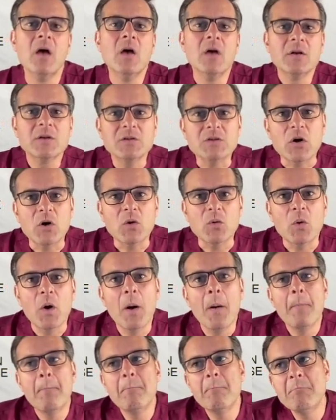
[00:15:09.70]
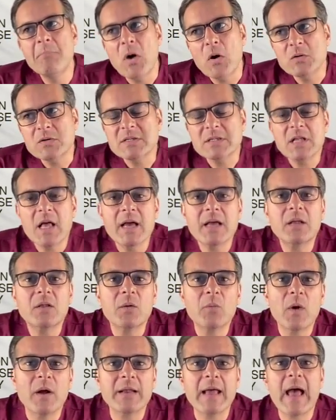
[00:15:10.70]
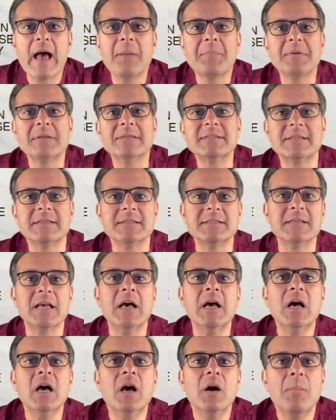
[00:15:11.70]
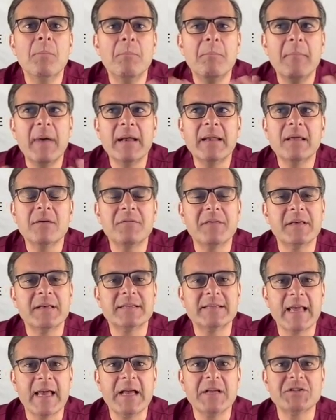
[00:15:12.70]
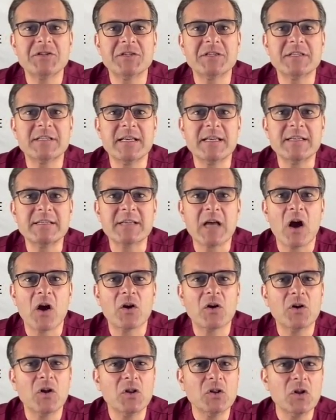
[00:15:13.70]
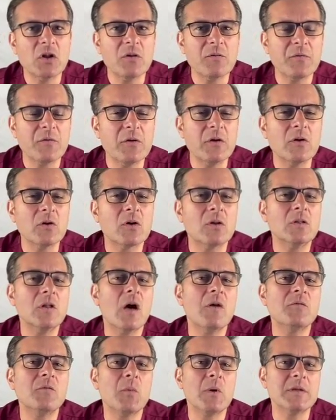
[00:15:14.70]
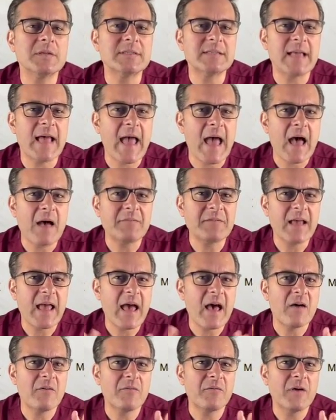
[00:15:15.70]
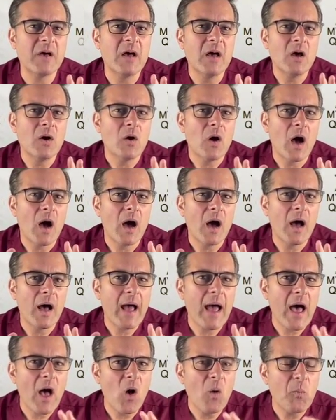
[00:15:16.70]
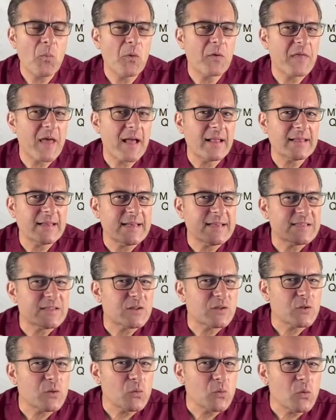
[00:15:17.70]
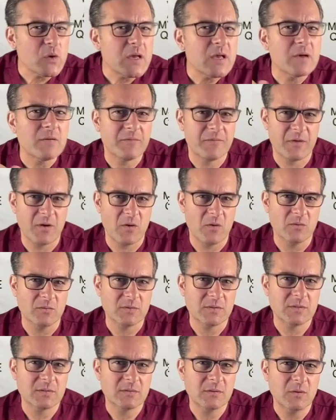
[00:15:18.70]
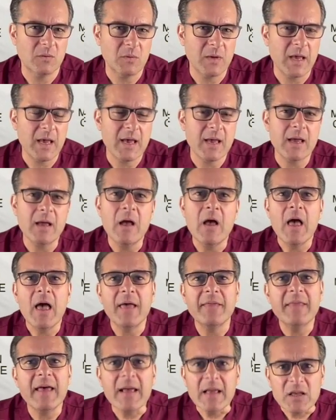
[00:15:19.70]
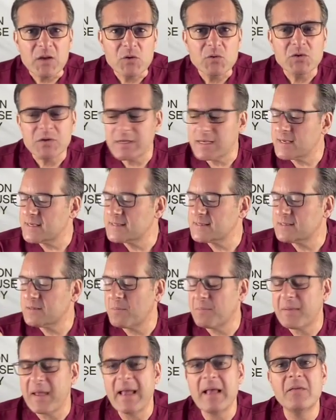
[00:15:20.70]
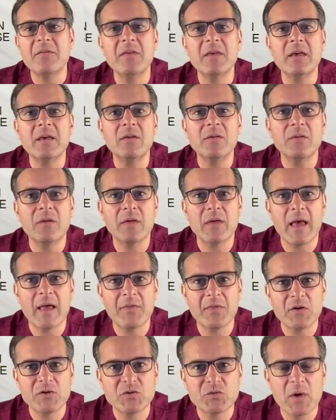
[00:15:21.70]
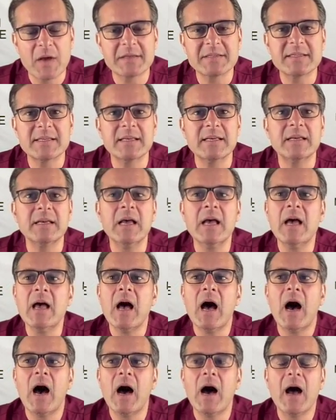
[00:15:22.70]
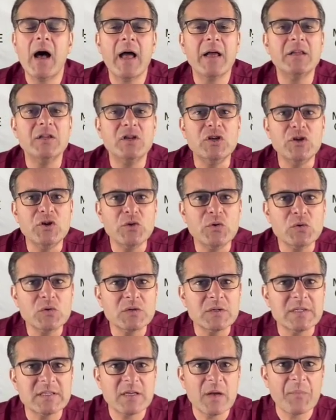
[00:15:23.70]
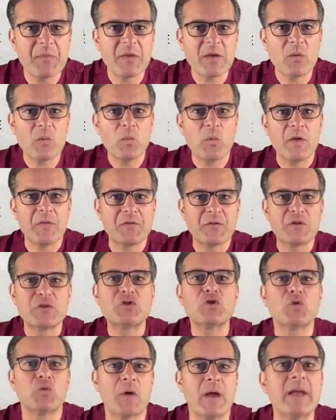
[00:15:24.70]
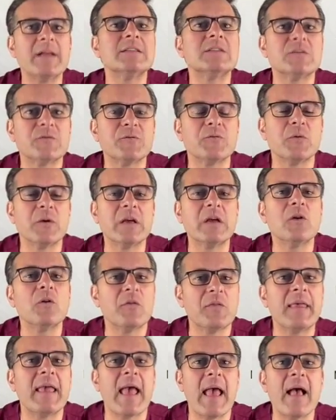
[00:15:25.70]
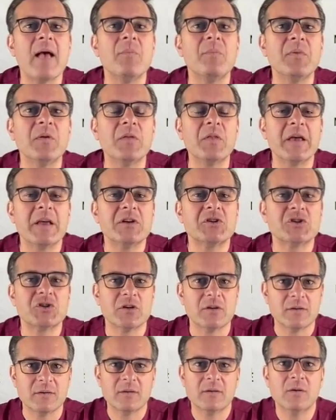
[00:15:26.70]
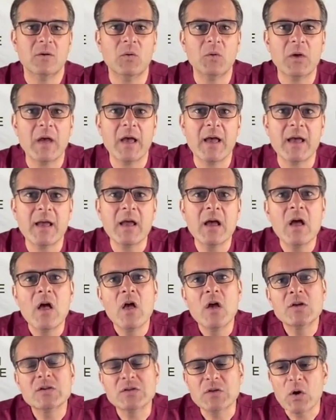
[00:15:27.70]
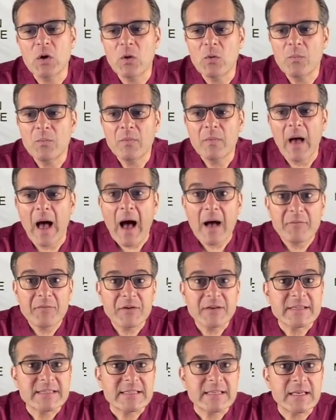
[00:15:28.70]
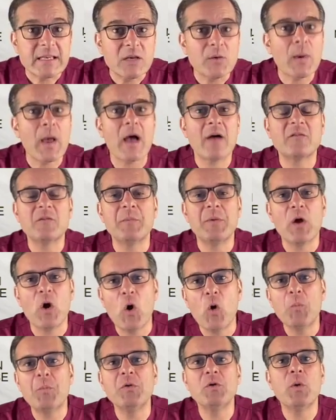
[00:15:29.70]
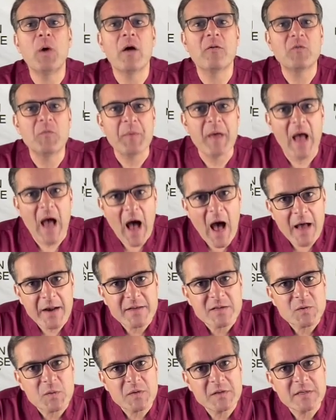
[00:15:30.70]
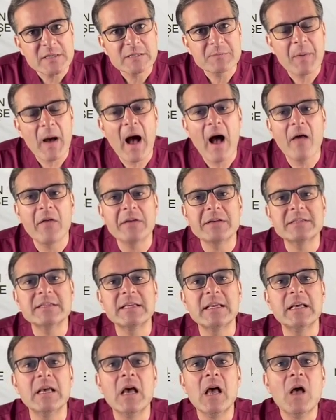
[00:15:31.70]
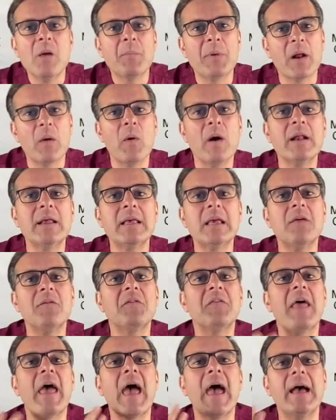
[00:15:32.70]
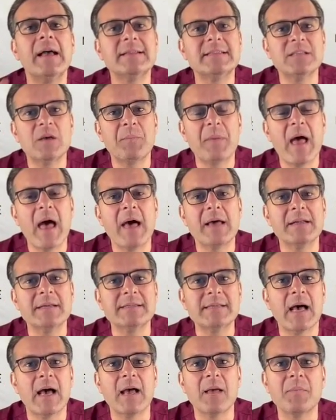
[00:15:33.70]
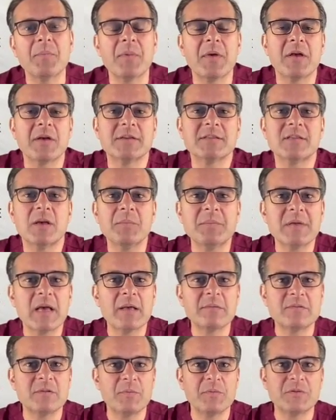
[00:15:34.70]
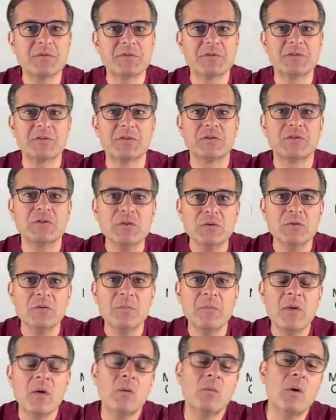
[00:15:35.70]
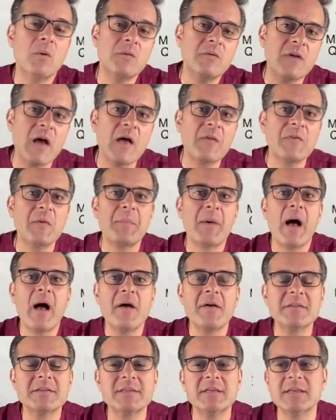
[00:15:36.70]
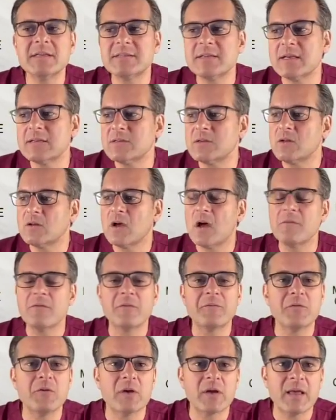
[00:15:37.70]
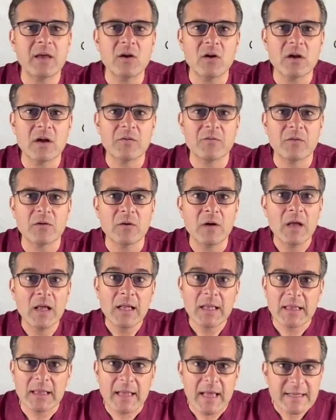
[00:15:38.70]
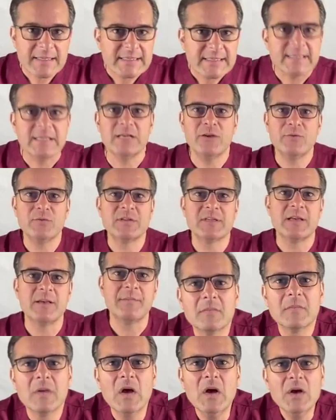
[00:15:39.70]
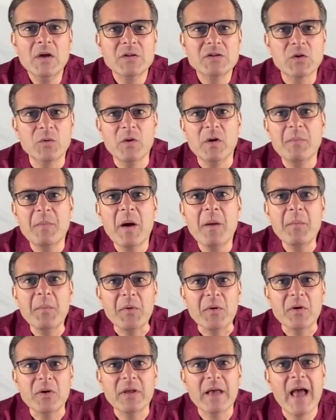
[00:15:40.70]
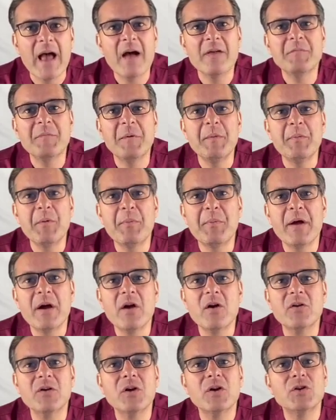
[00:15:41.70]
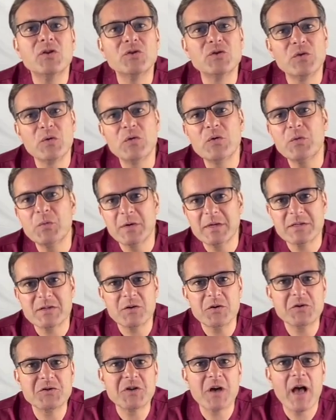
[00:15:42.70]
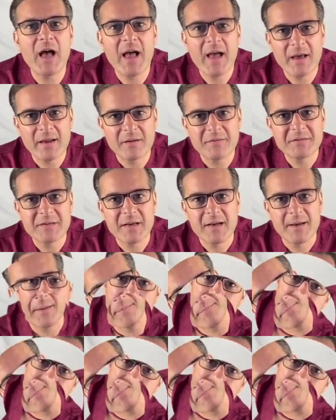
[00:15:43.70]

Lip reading: So most likely what happens is many of these agencies are going to look for your loved ones to have help with at least 3 of those, okay? And that usually is the bathing and the dressing, and usually something with the transferring or the ambulation, okay? So obviously you have to be open, you have to be honest with this policy, but I want to give you the heads up ahead of time, because sometimes people just assume, well, we've got the policy, it says it'll cover for a caregiver, let's use it. So remember, you have to be prepared, do the research ahead of time.